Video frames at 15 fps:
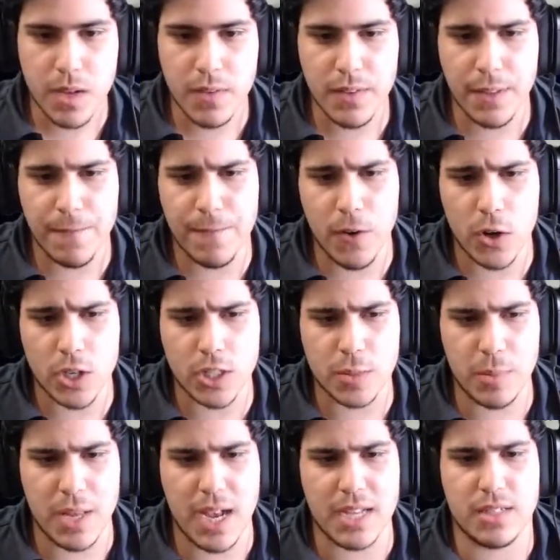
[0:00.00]
Then Focus
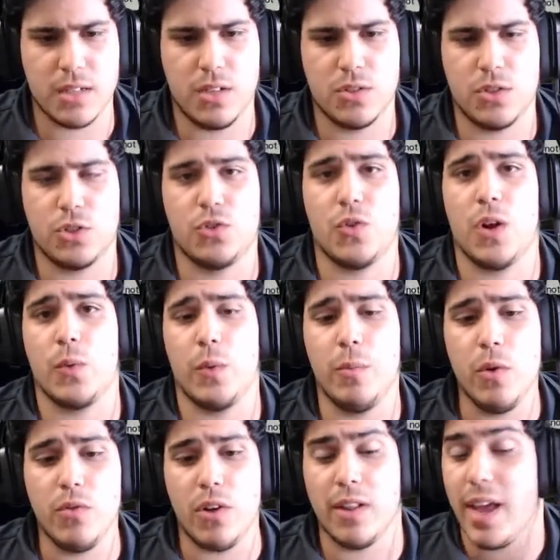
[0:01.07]
Blast, also strong
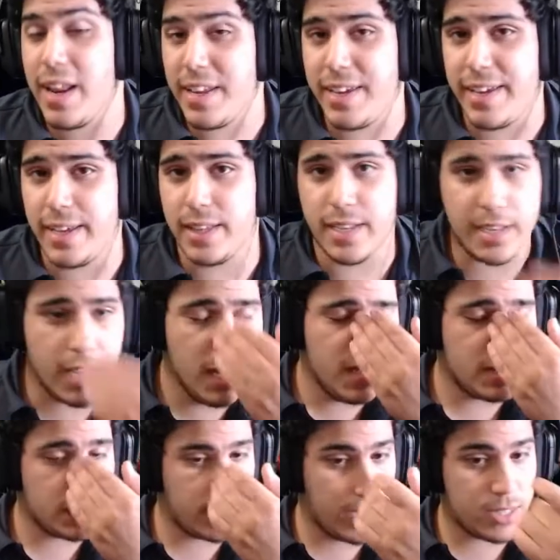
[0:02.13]
removal and healing,
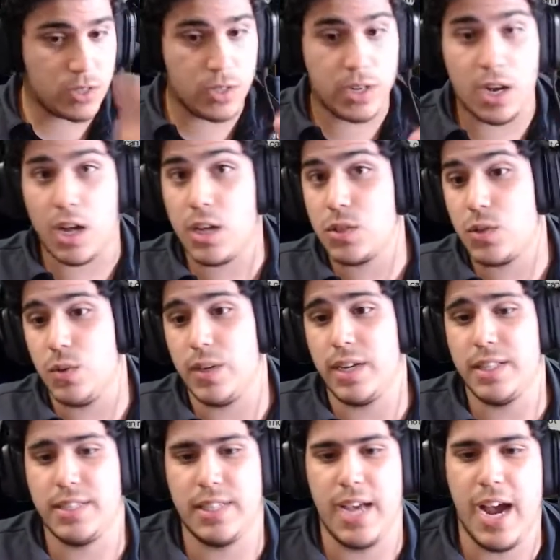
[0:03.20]
so that's good also
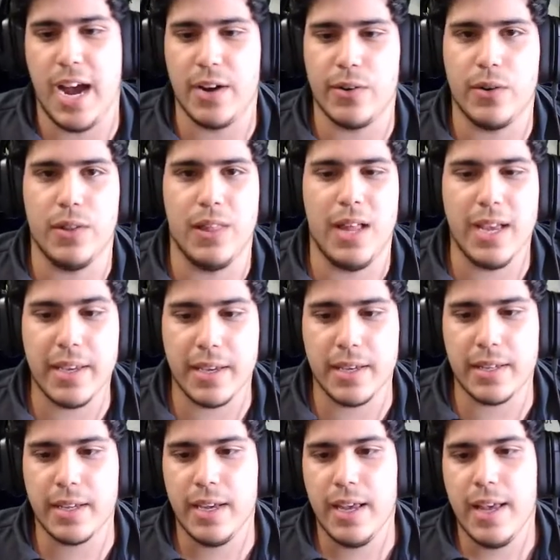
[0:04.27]
against aggro like
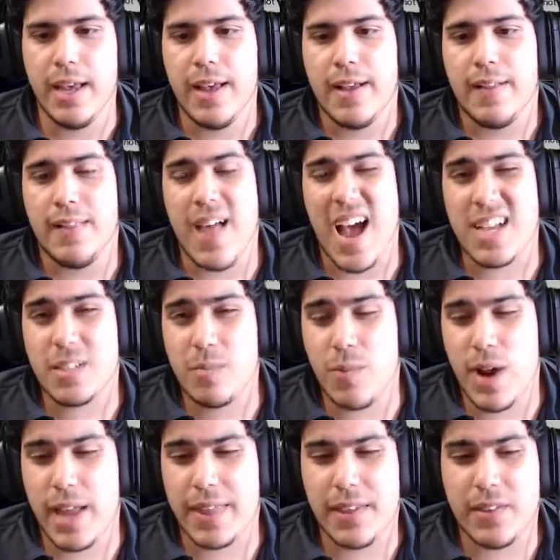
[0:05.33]
it. Last Breath is